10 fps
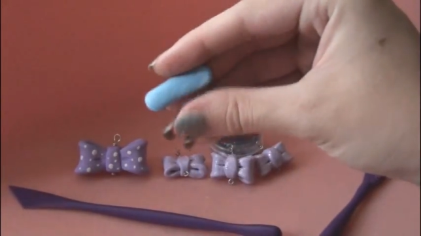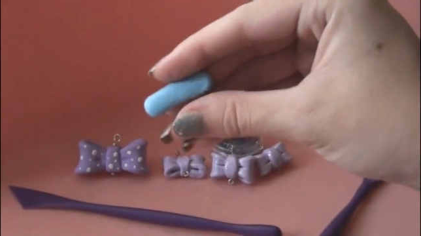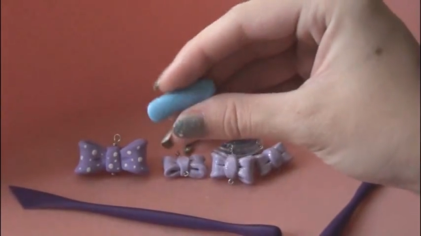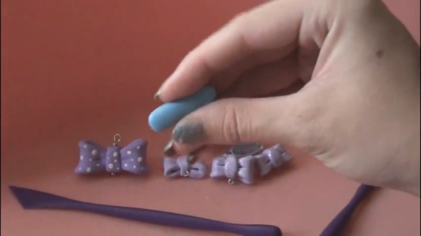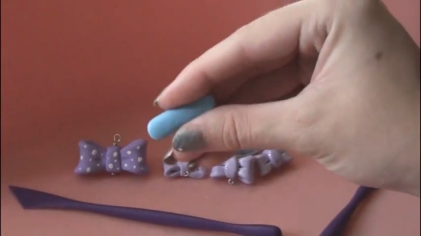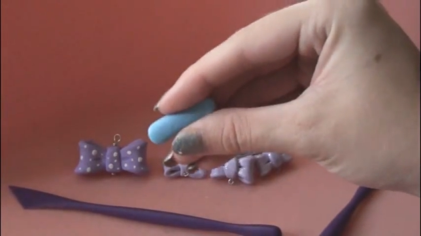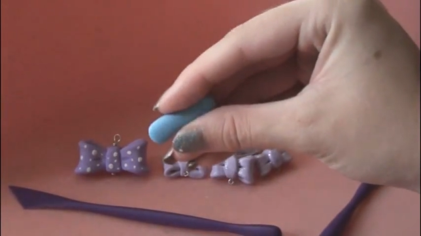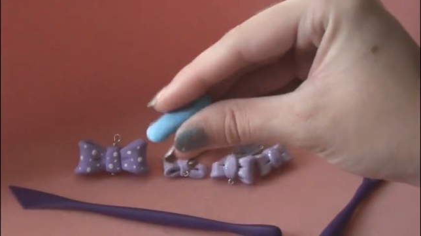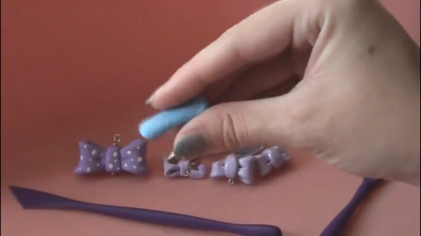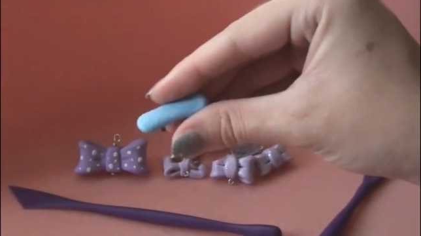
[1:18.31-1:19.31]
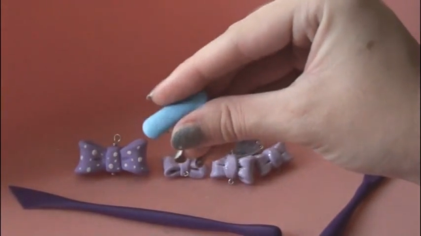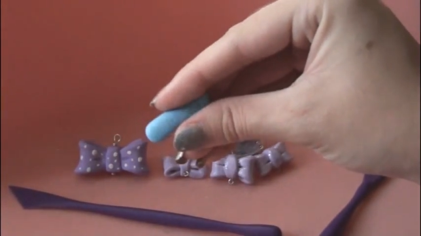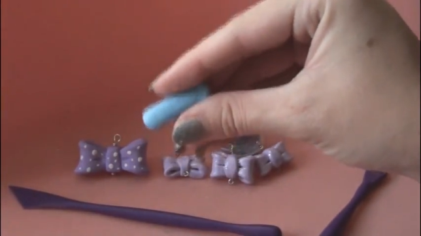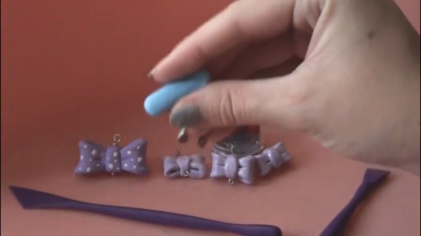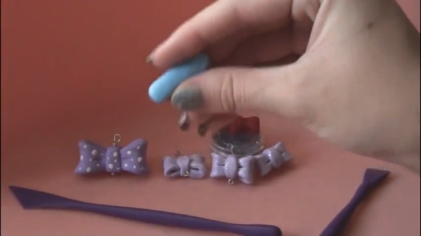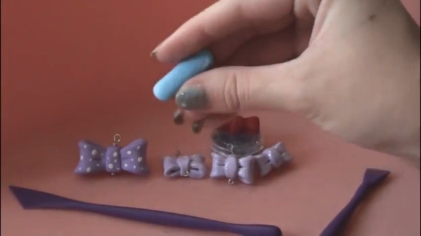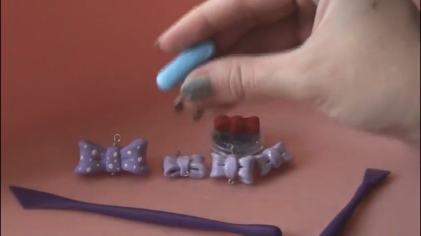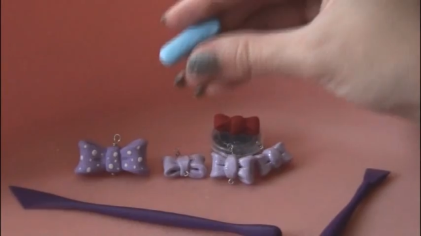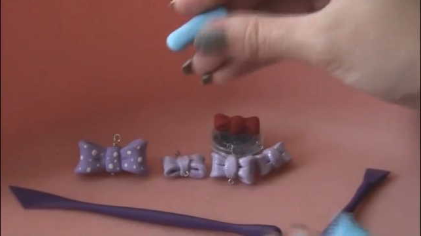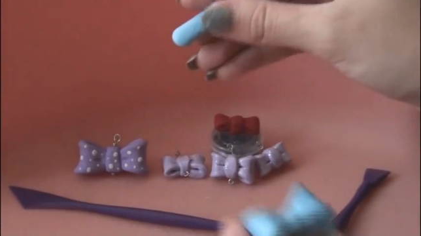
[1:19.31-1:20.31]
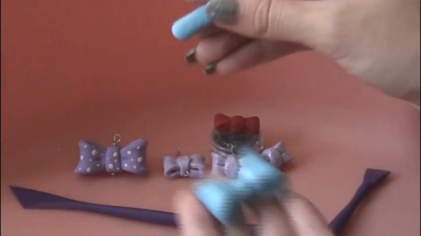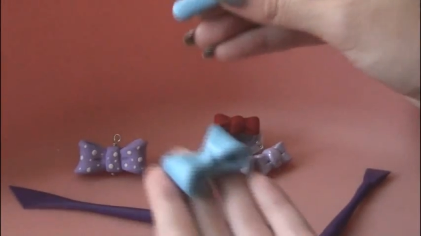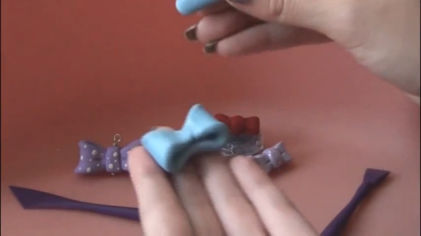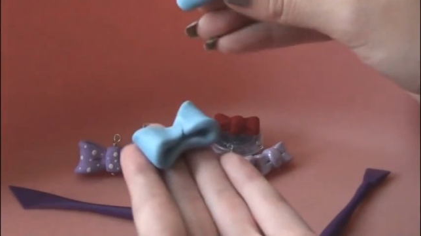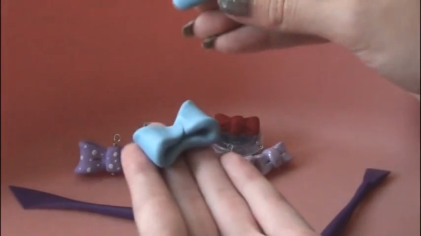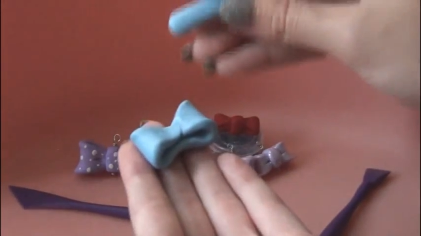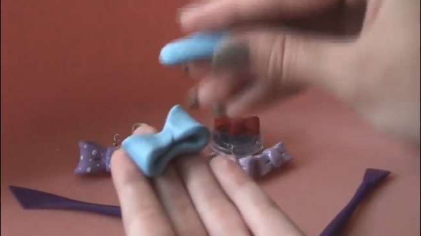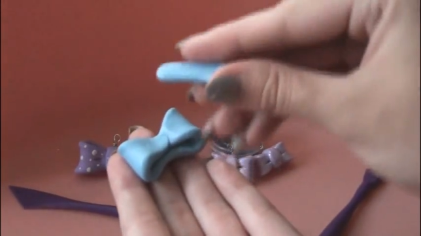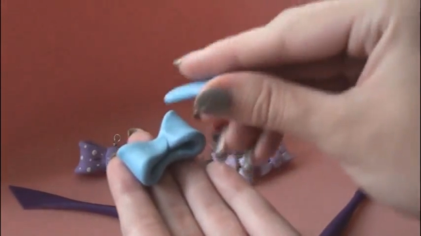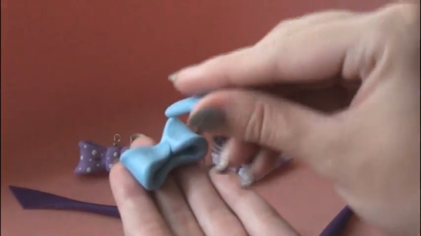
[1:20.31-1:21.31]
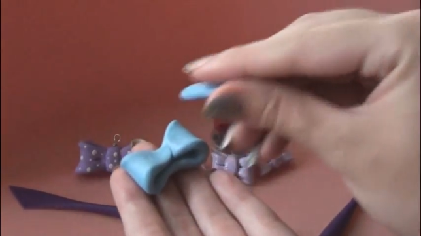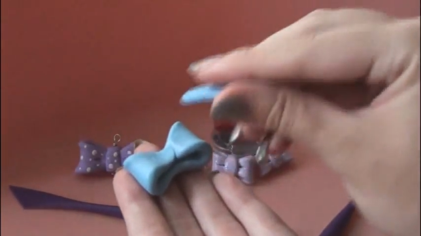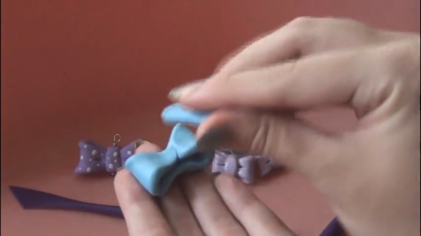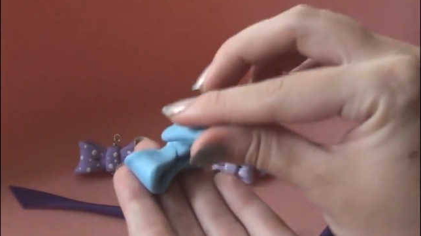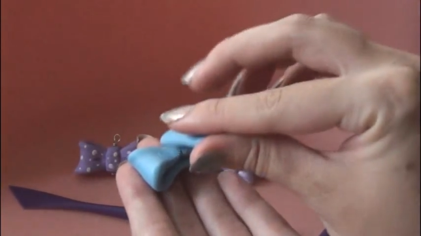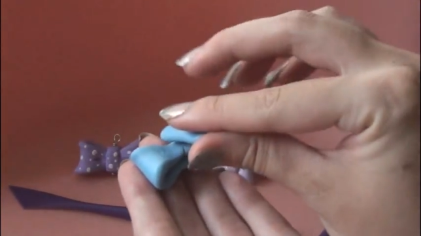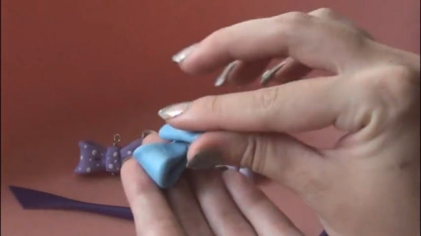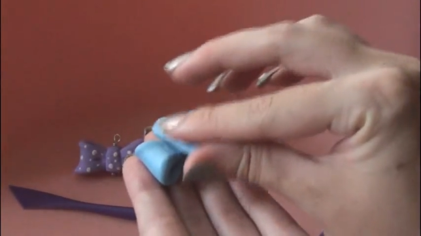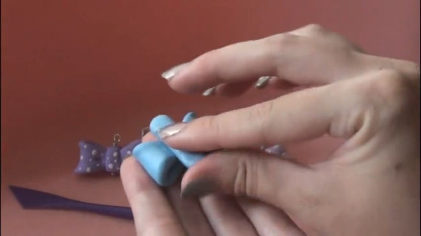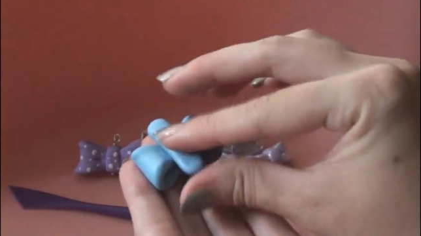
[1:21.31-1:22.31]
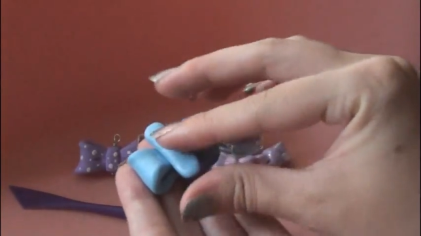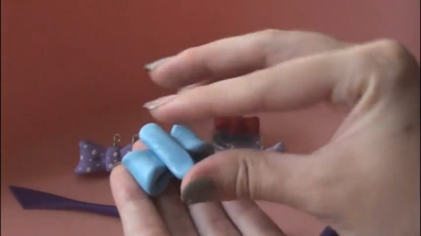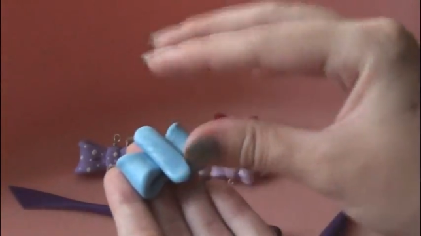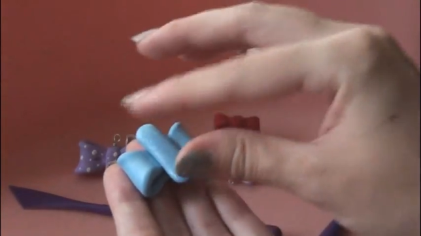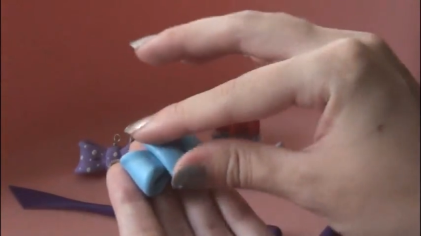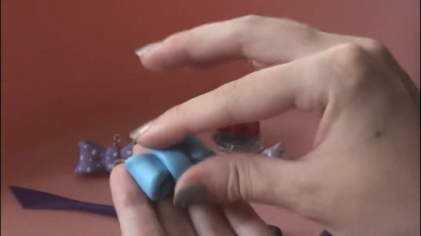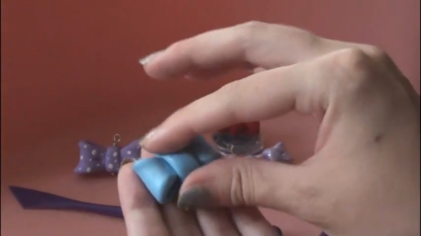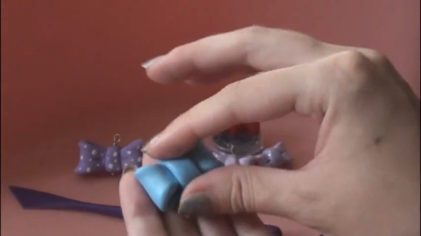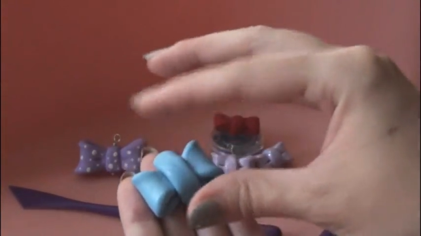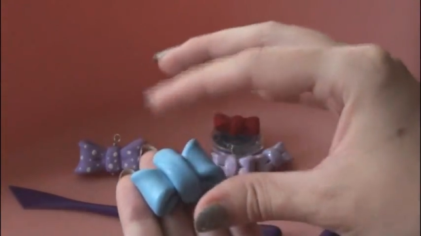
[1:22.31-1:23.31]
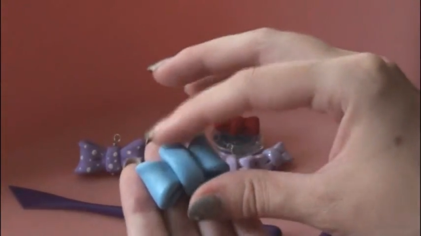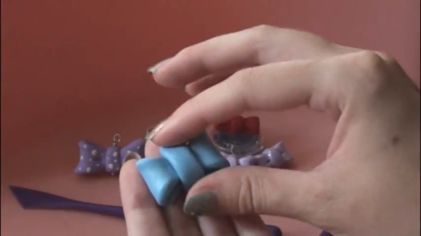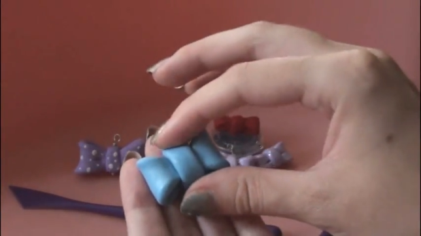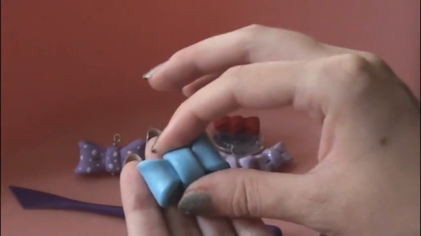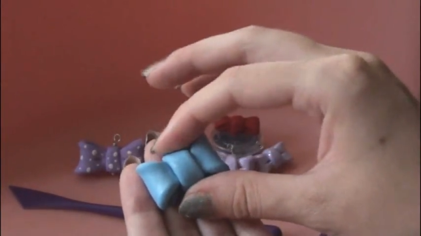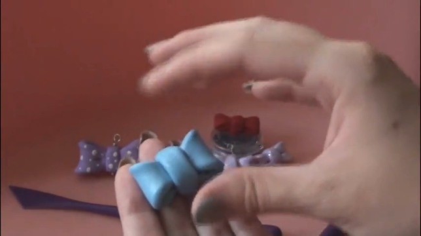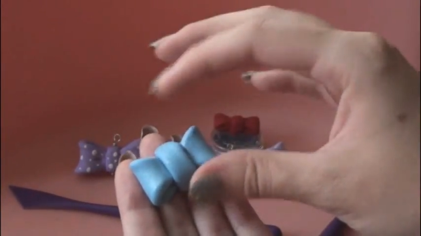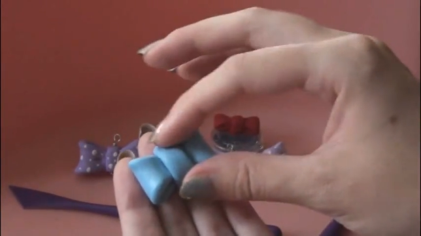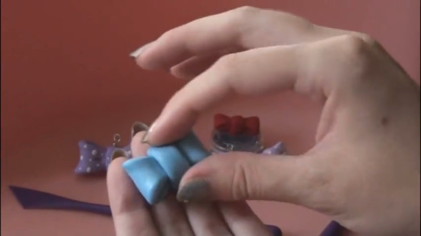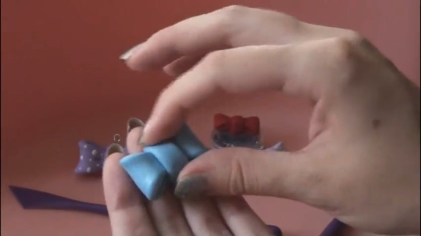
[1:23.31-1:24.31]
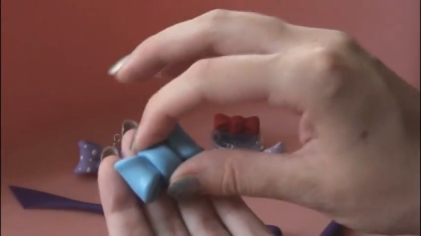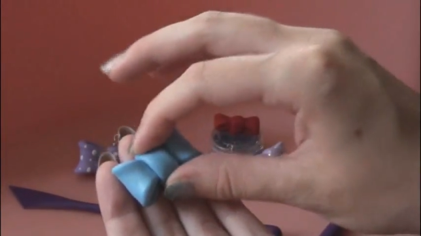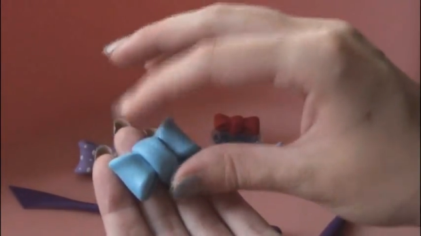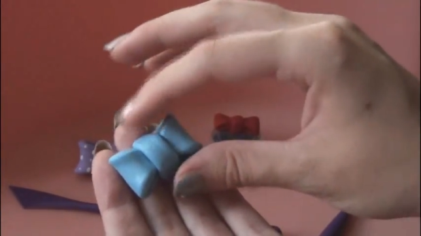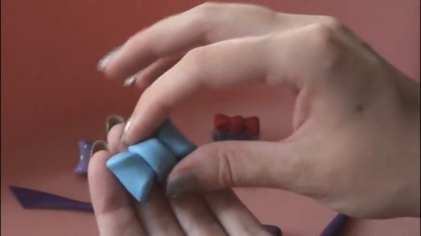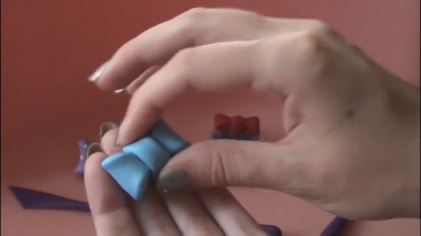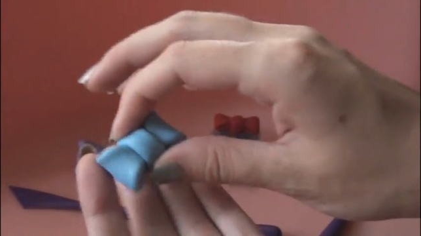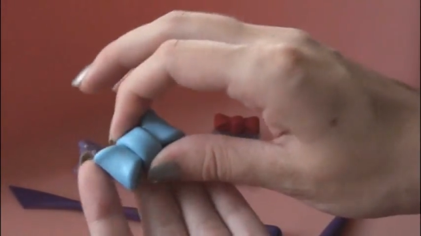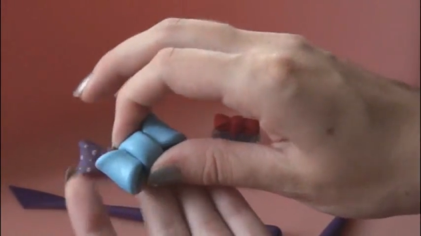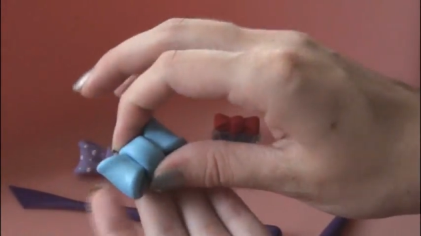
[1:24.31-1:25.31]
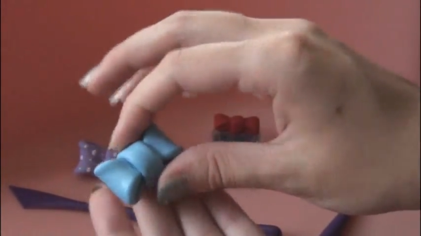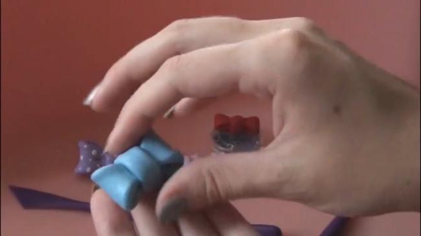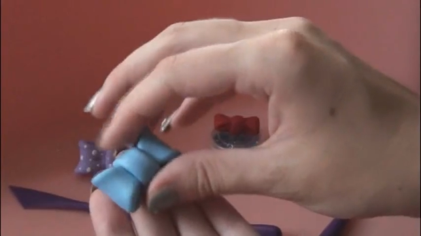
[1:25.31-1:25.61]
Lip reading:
Nobody's mouth can be seen.